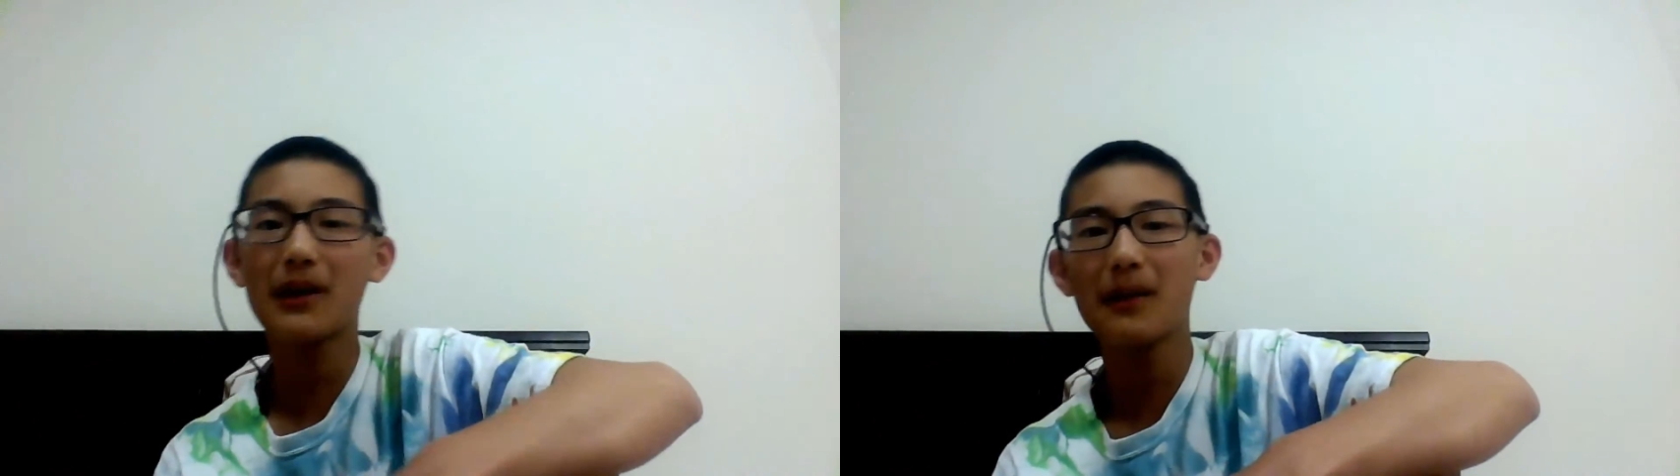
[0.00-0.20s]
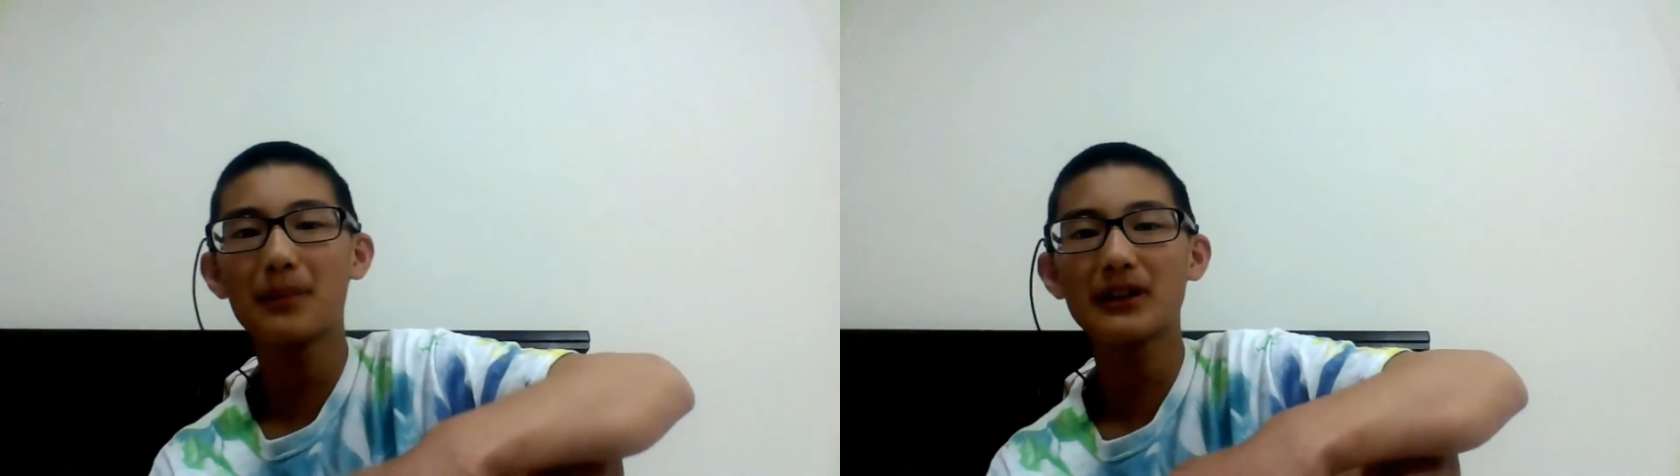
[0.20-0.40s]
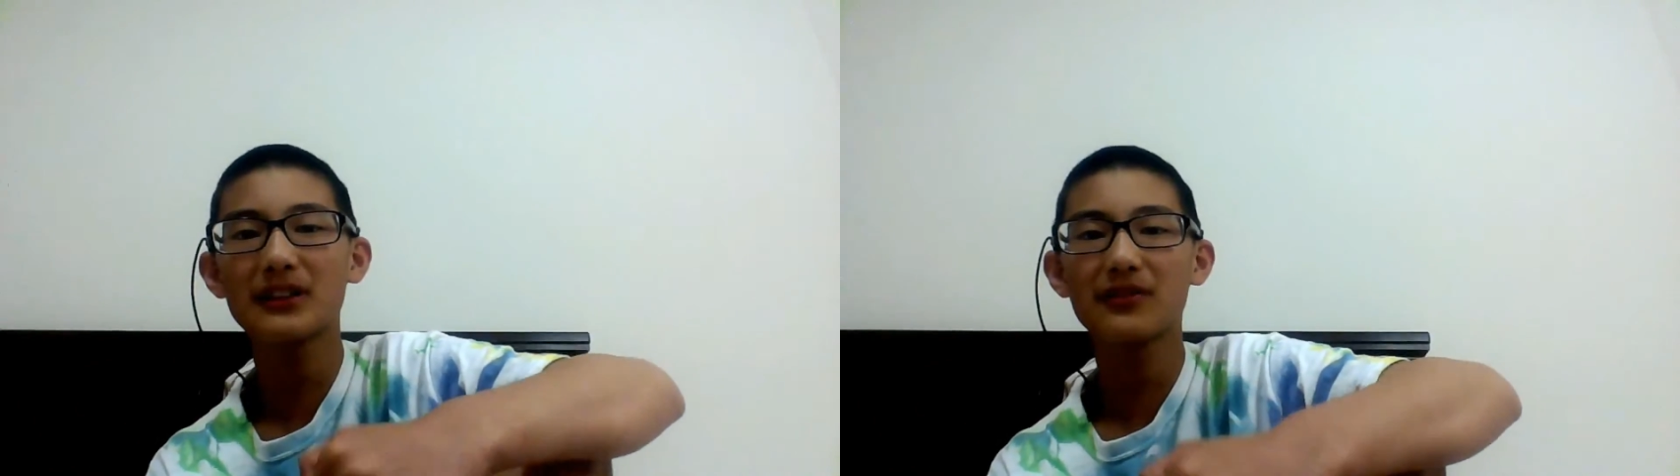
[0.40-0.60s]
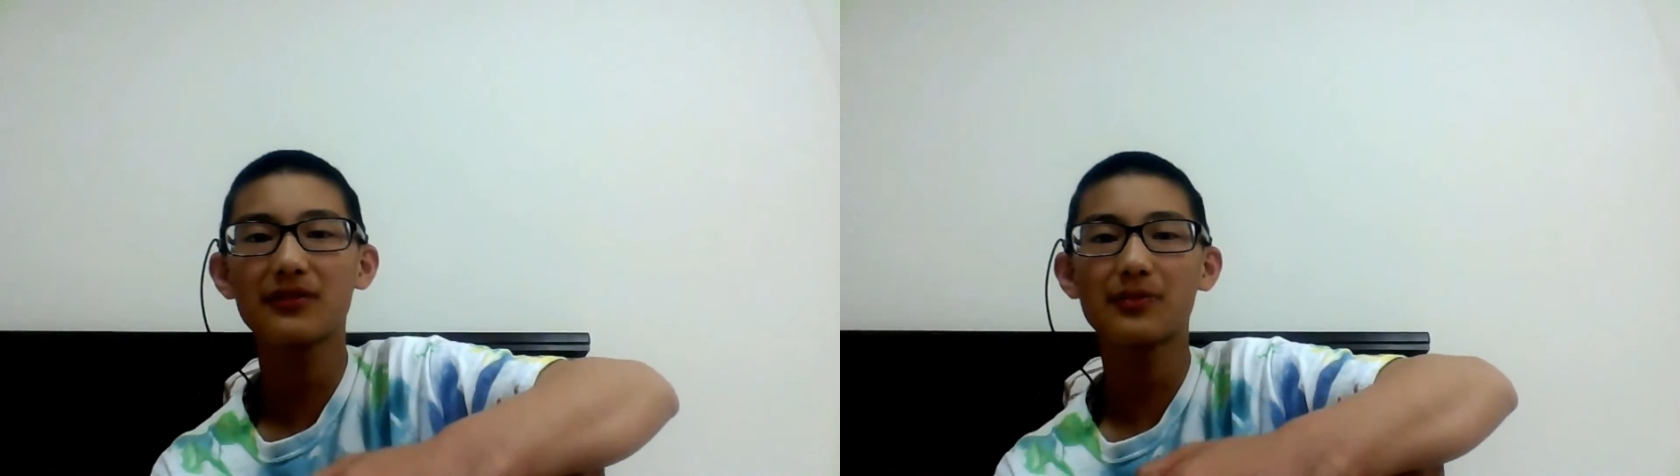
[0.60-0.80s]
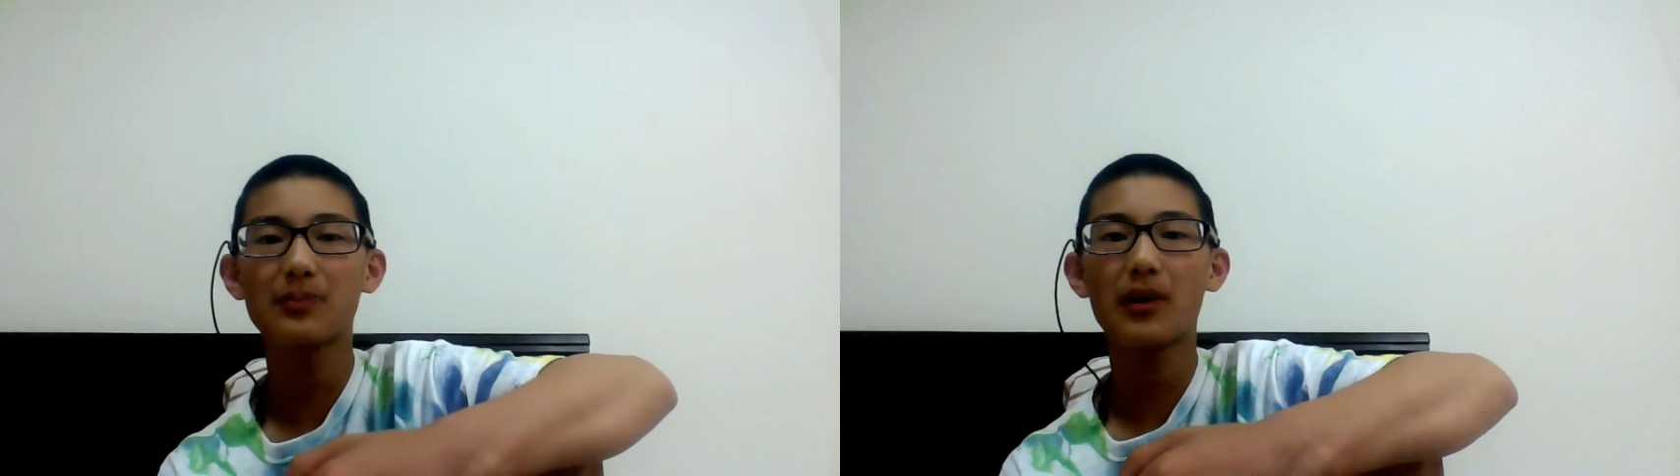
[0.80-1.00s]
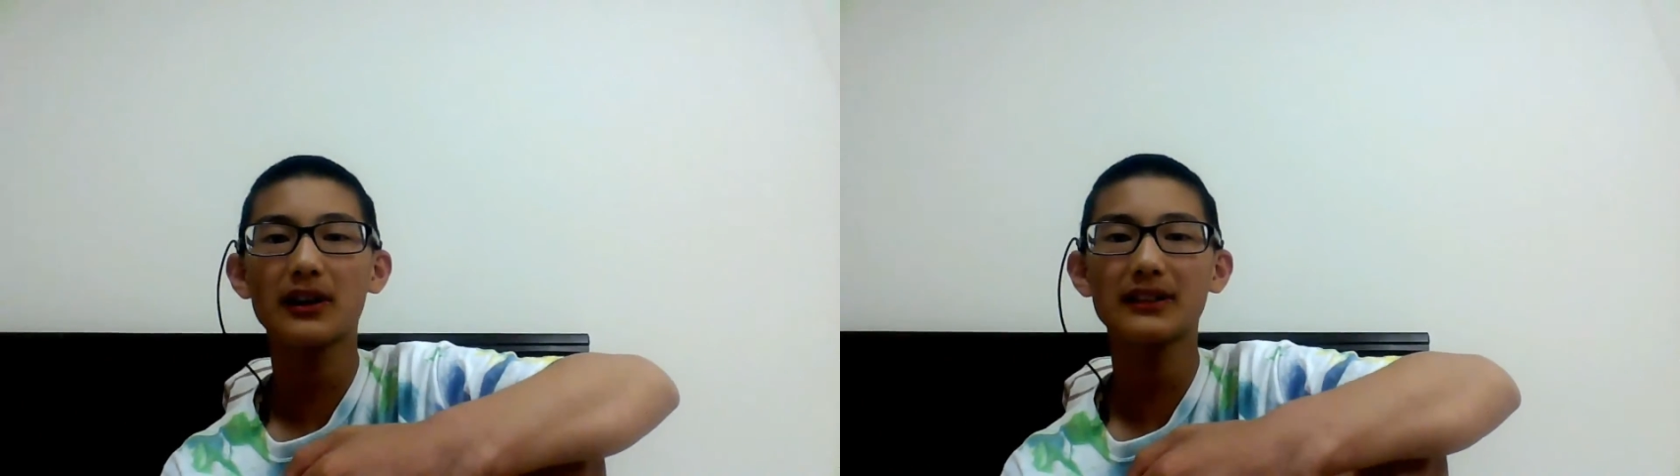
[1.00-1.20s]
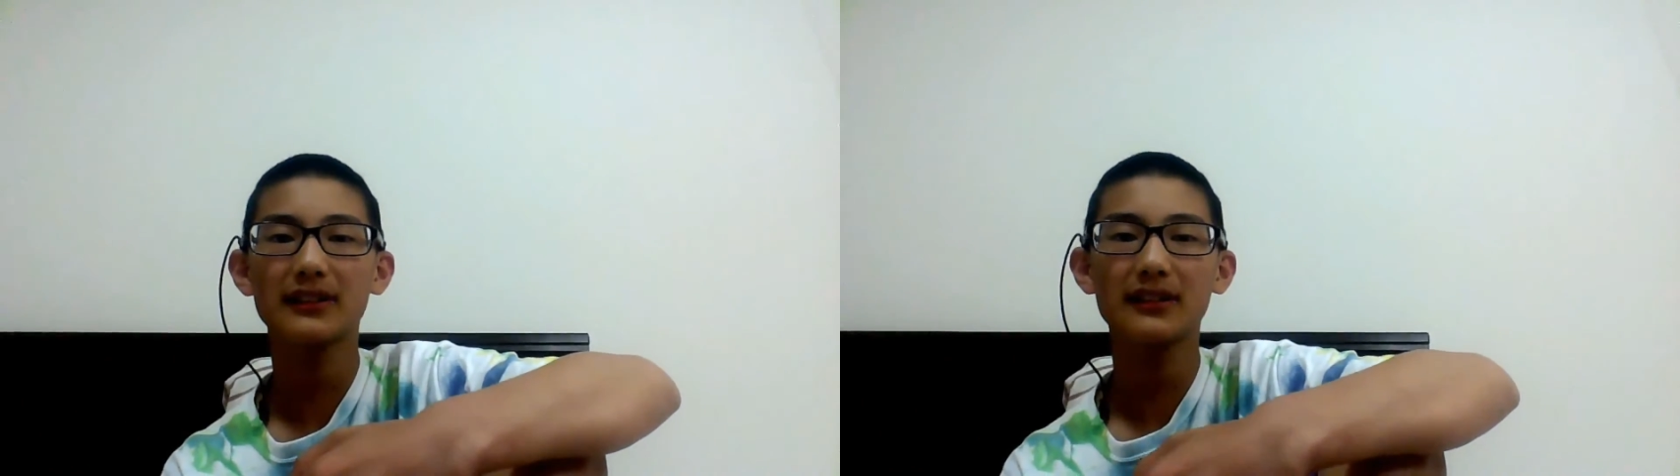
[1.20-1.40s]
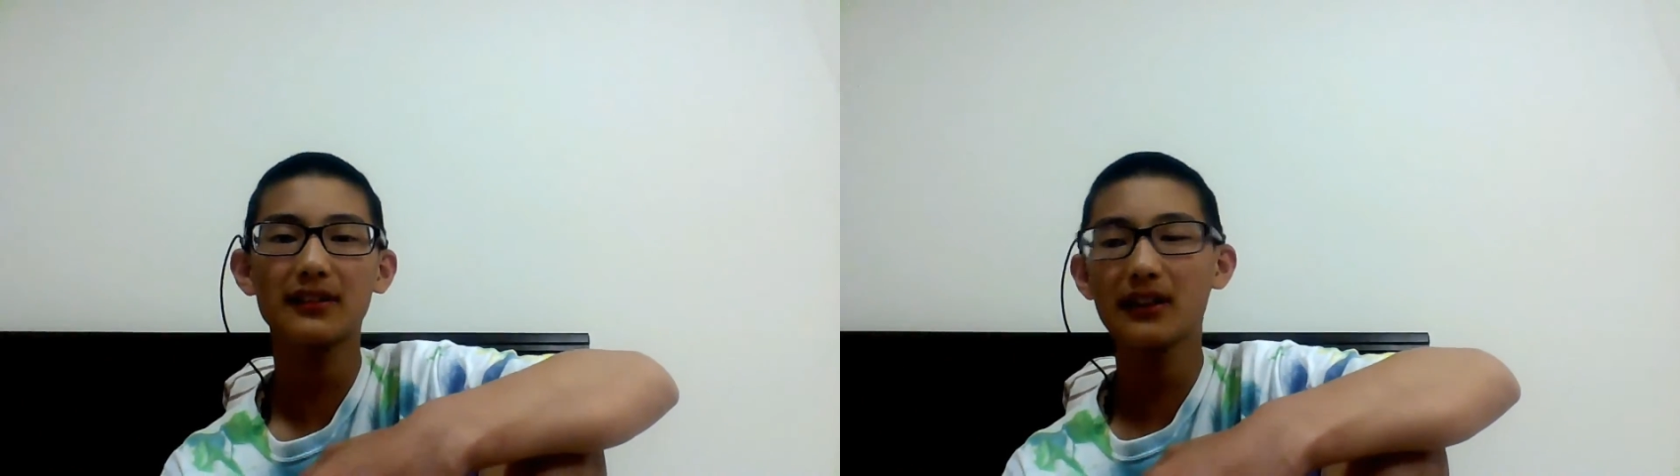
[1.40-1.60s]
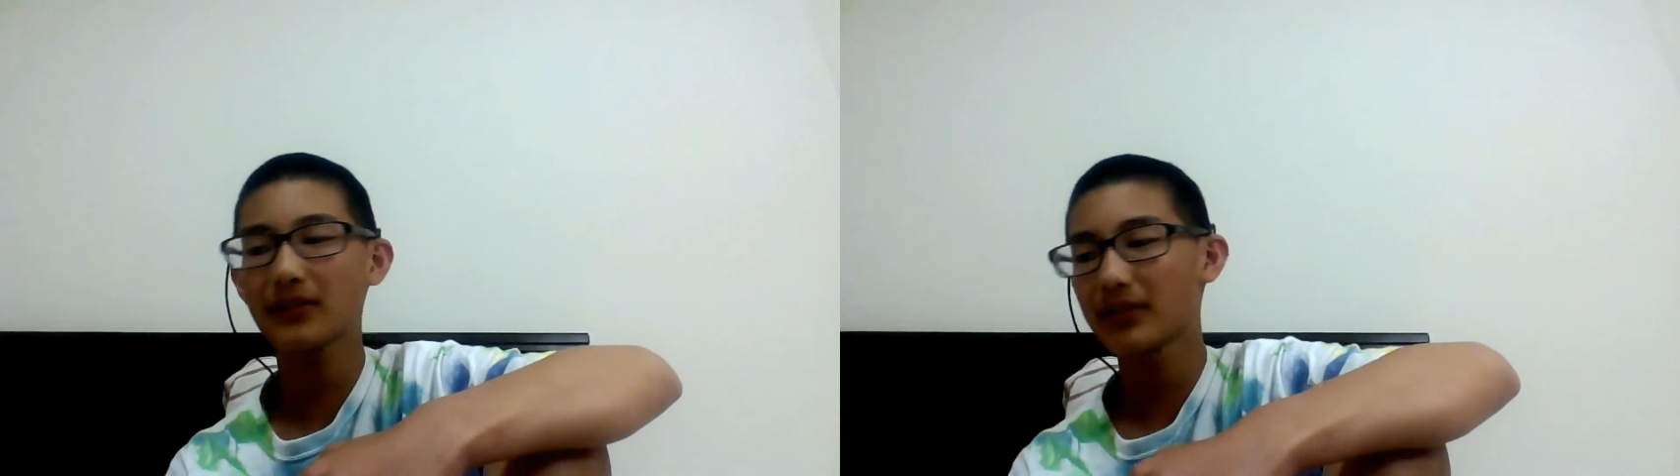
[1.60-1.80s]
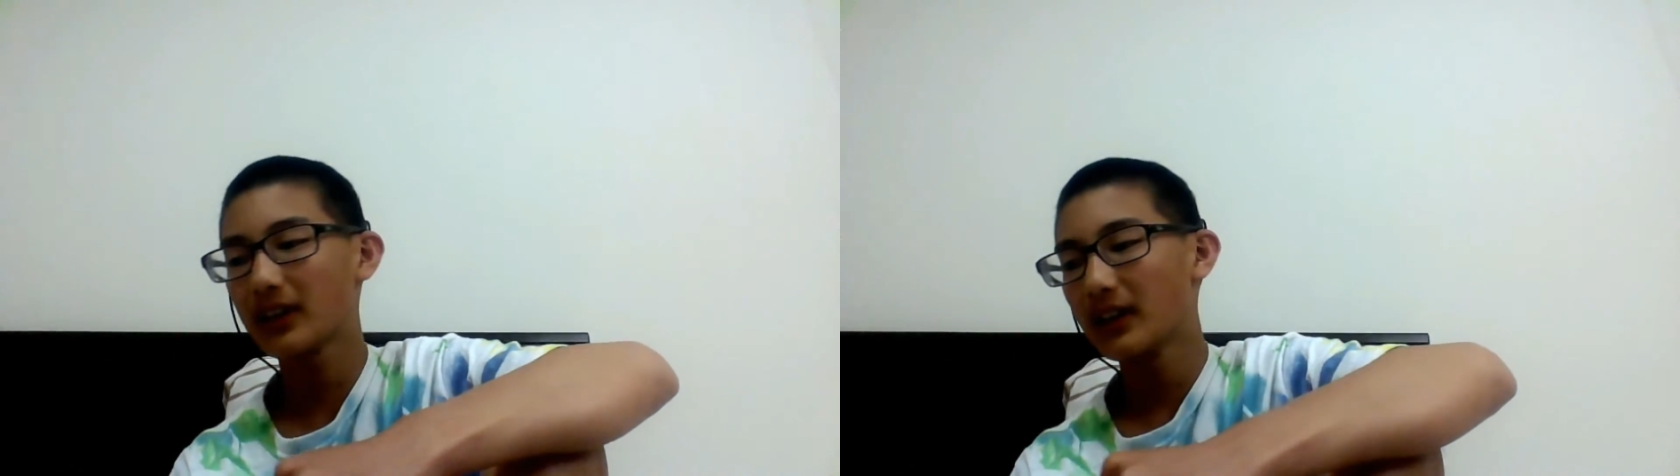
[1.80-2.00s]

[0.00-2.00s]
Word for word: a bunch of parks and stuff,